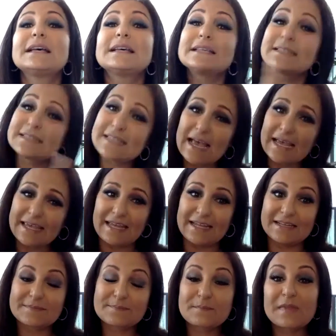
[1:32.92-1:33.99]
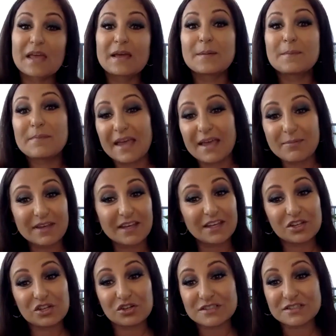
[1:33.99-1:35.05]
Second, maybe
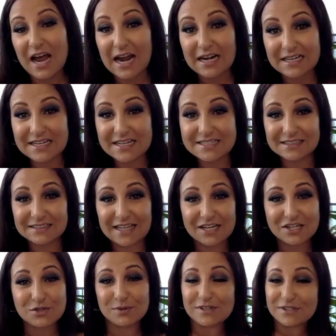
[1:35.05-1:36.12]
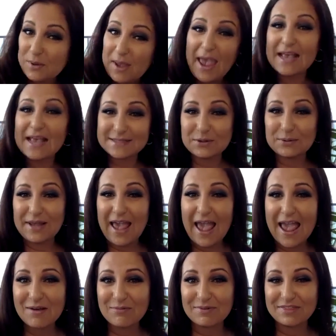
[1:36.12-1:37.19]
you're not an intellectual, so hey's
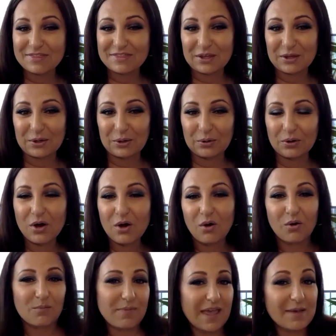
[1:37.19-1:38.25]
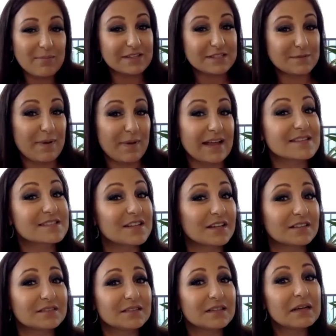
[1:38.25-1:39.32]
okay with you. Maybe it depends
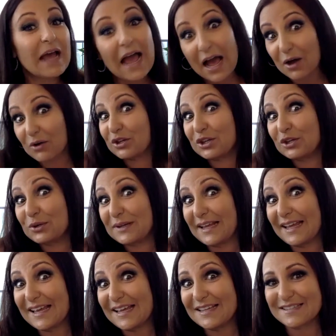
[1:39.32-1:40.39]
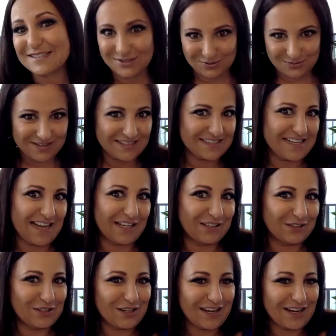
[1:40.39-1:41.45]
on how cute he is. You can take a
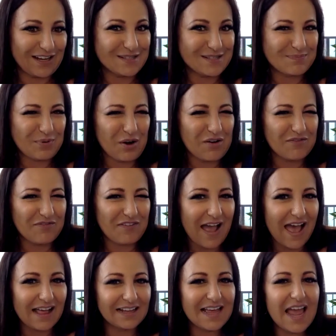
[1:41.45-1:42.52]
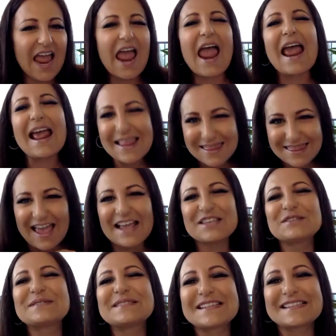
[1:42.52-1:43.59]
look at his profile and then
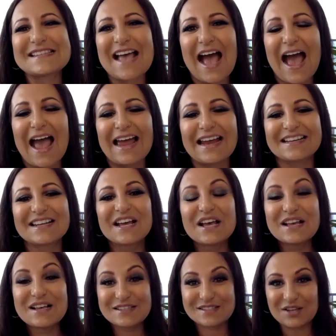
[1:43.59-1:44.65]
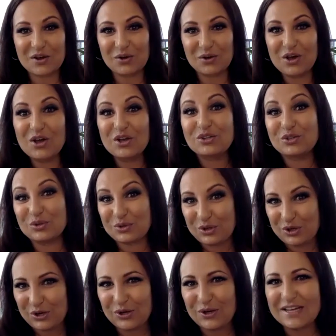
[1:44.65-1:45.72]
you decide. So you
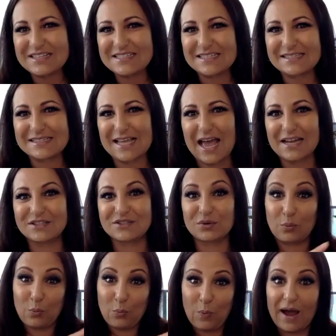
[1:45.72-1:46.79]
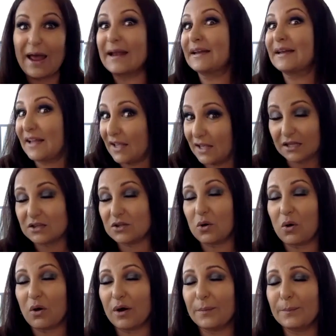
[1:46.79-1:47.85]
could decide to, one,
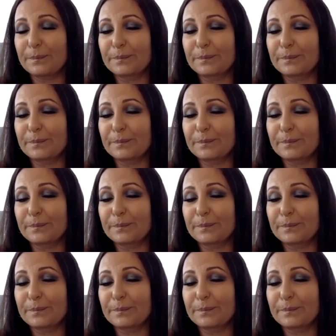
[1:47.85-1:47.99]
ignore,